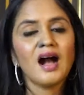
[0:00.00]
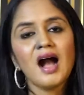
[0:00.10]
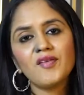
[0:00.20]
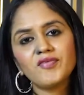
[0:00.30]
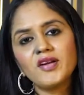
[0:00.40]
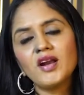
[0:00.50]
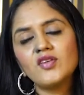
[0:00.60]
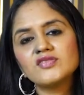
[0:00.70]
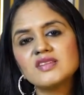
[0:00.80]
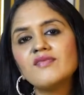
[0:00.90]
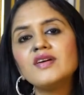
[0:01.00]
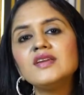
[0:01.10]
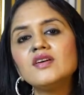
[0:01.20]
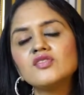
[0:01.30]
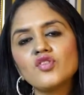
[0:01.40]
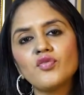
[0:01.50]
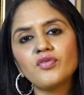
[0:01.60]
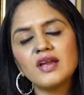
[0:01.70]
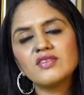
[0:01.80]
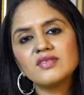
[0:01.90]
After around 7 years of
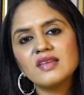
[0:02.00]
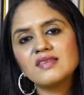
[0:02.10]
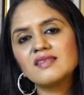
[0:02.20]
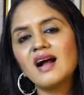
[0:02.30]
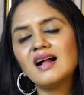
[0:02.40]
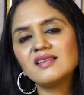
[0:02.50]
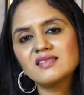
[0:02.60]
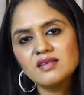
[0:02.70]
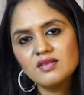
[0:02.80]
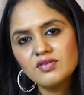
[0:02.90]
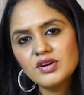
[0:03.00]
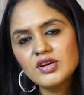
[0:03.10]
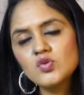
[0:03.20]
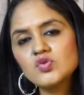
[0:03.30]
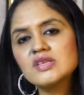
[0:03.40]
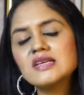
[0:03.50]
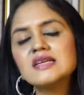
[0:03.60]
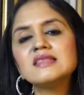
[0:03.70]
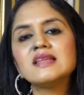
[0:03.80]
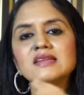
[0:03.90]
age, they start reducing
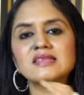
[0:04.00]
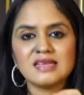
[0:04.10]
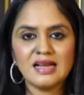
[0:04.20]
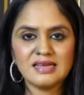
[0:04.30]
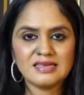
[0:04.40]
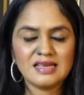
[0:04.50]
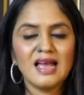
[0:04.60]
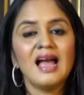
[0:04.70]
in their size.